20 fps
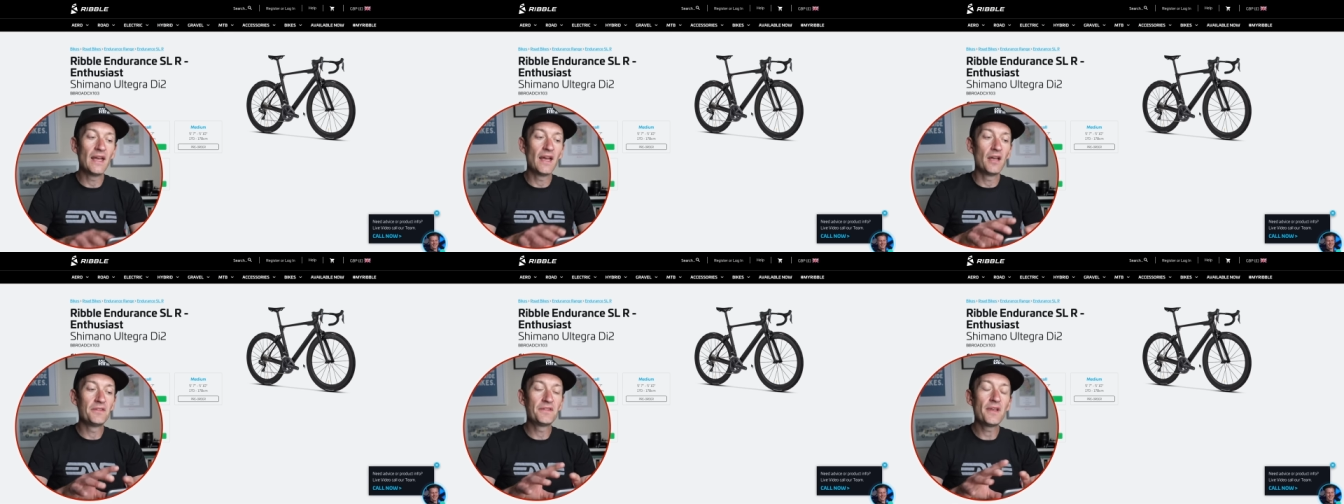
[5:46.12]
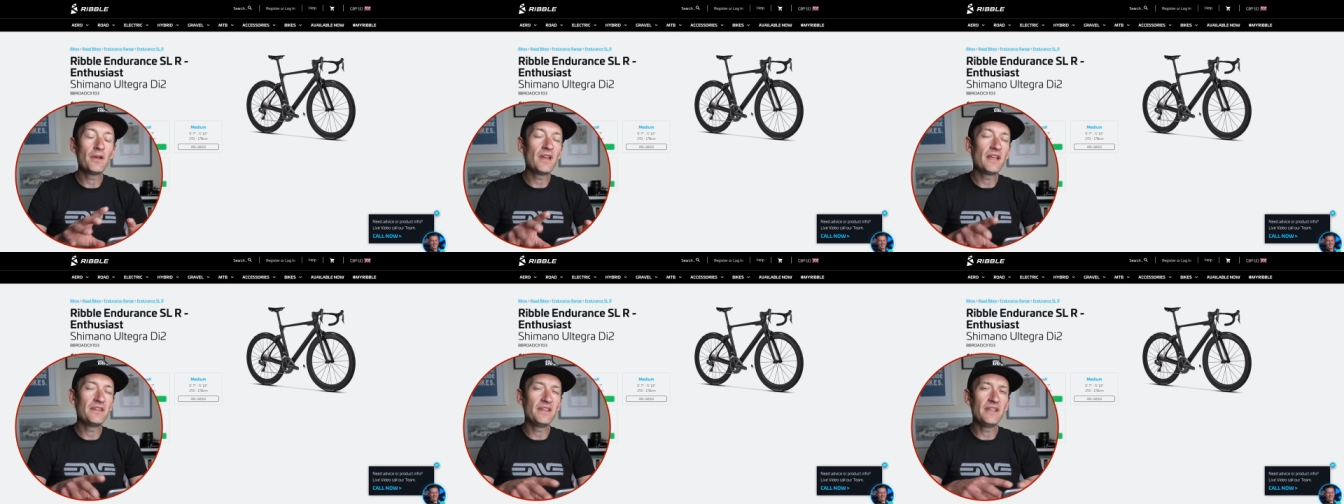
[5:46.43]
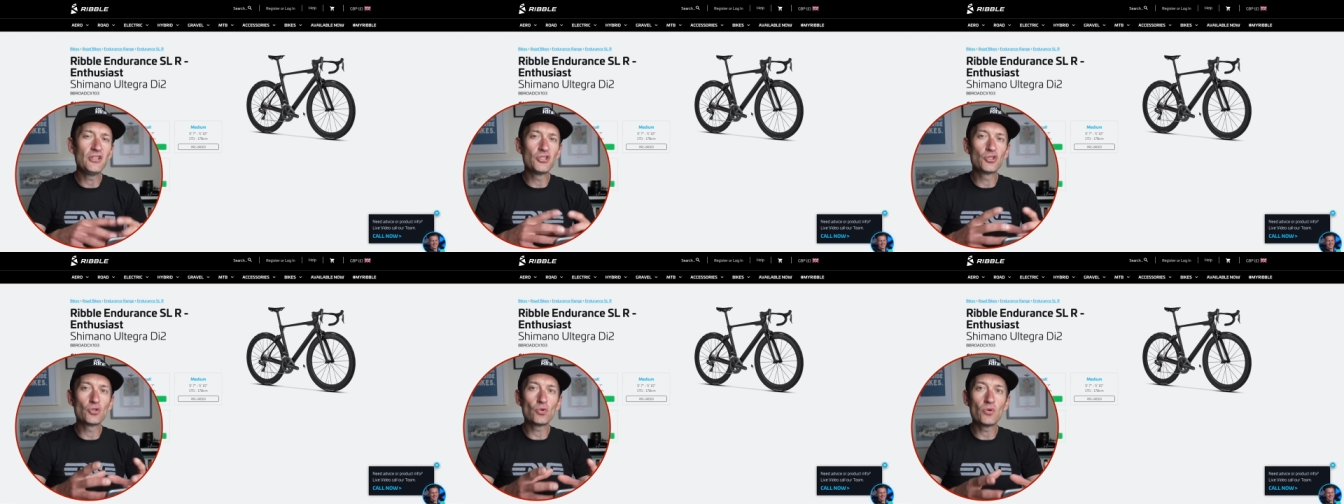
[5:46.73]
And don't let the
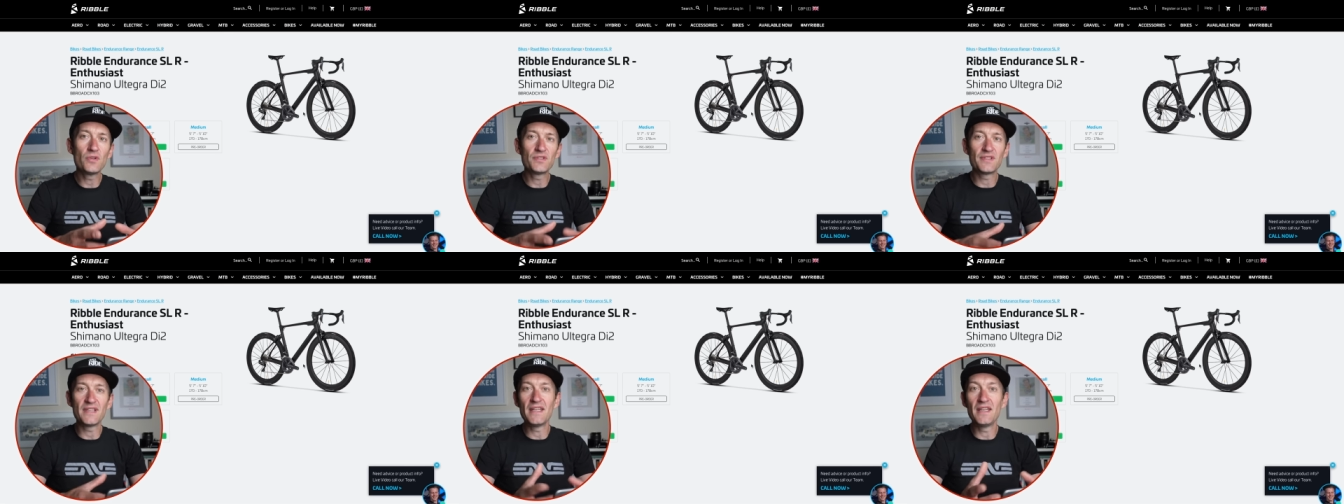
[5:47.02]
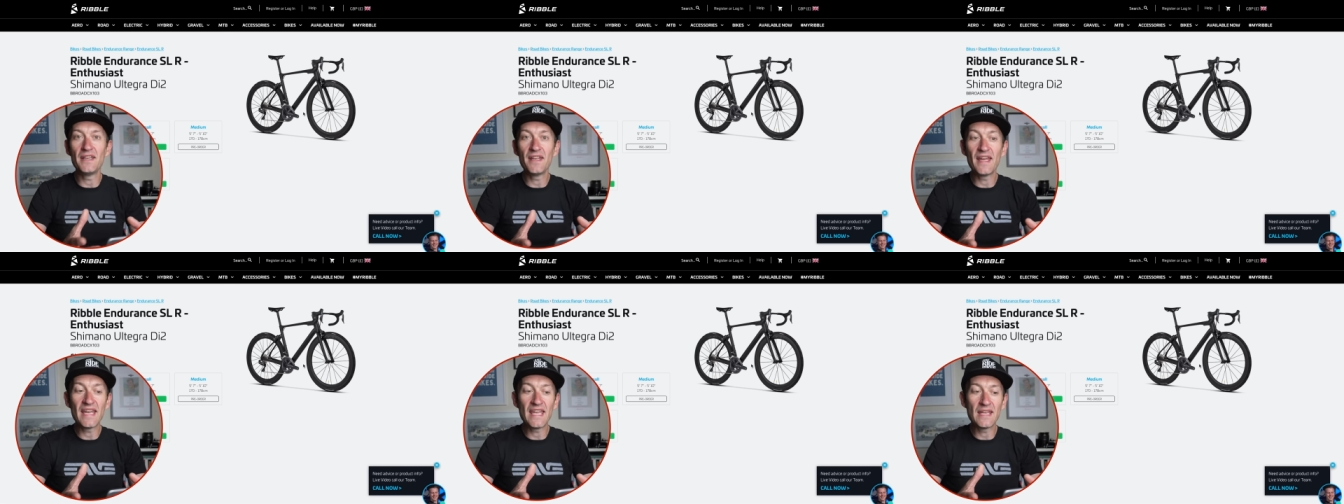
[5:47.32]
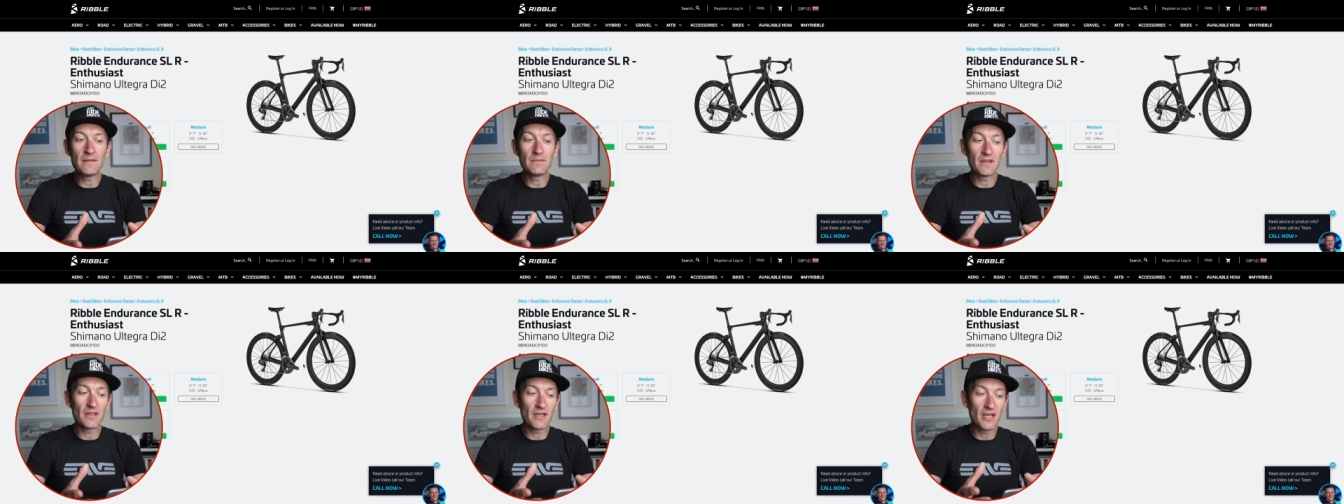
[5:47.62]
endurance in the
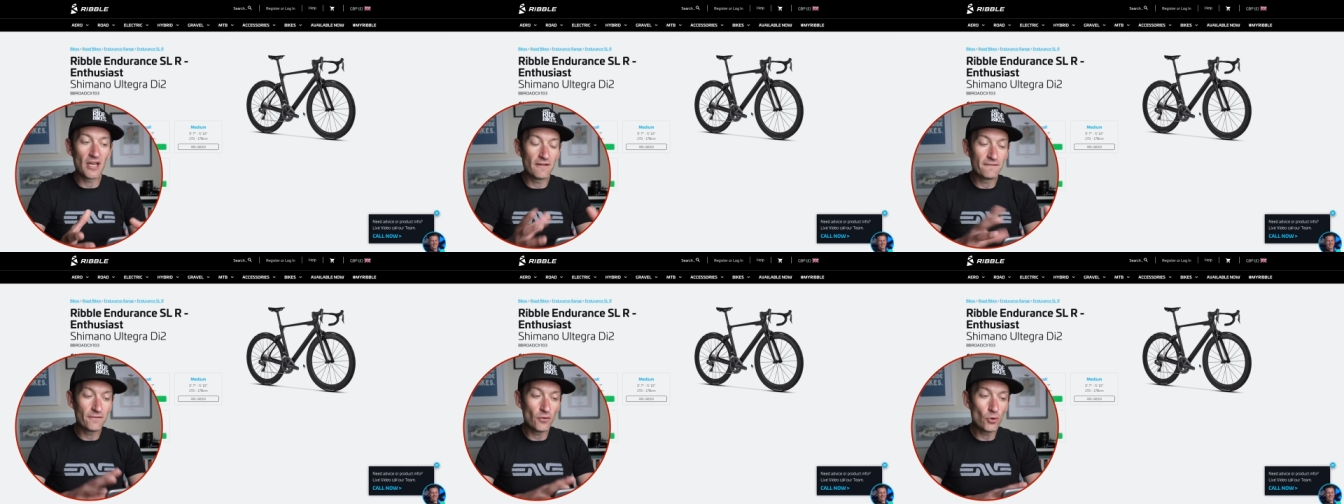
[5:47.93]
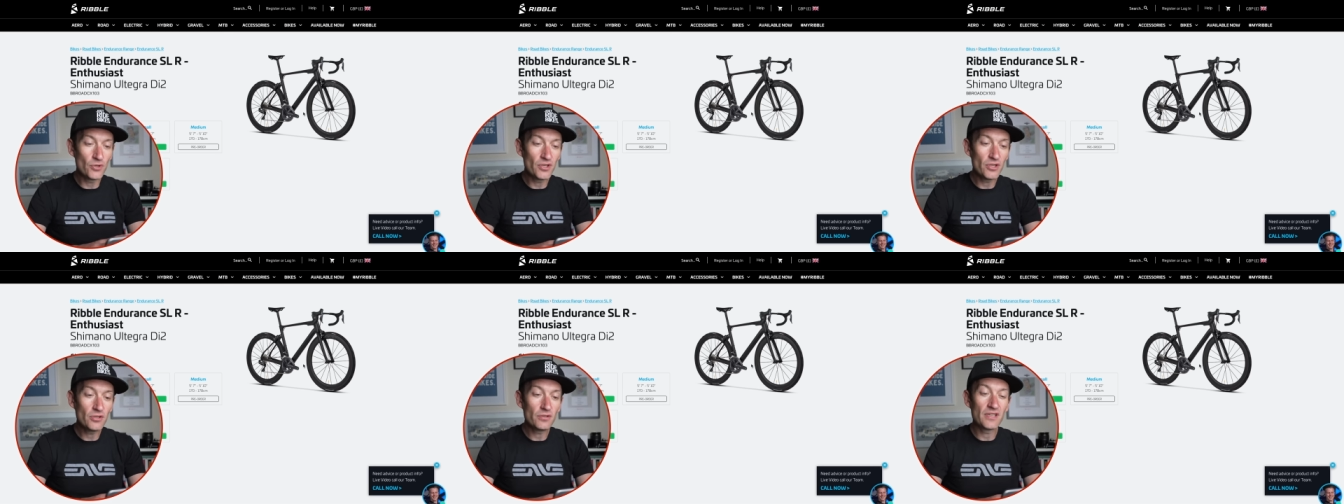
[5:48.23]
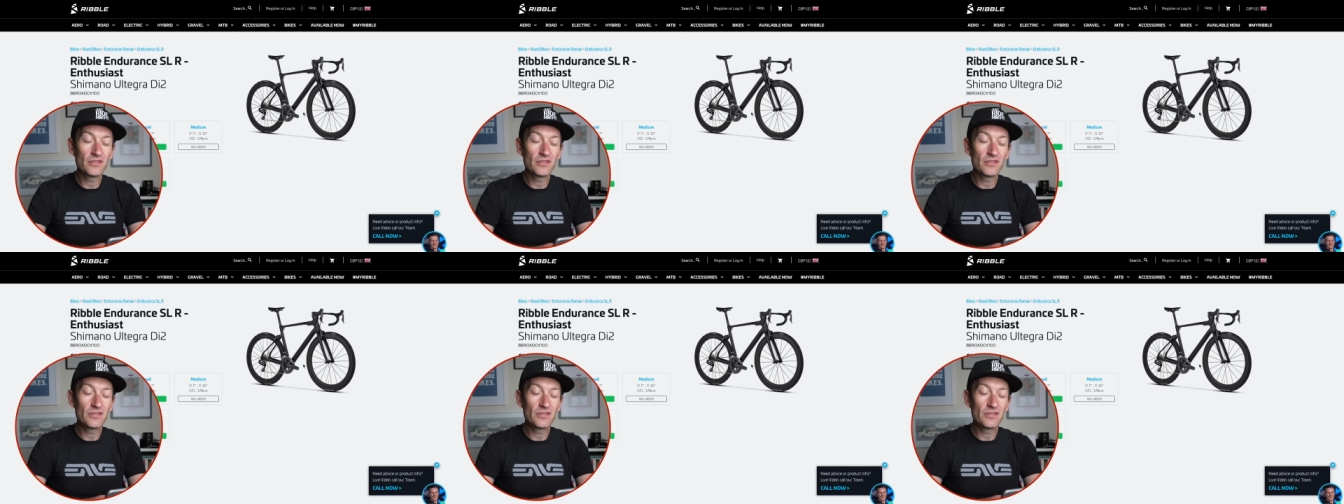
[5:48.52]
name fool you.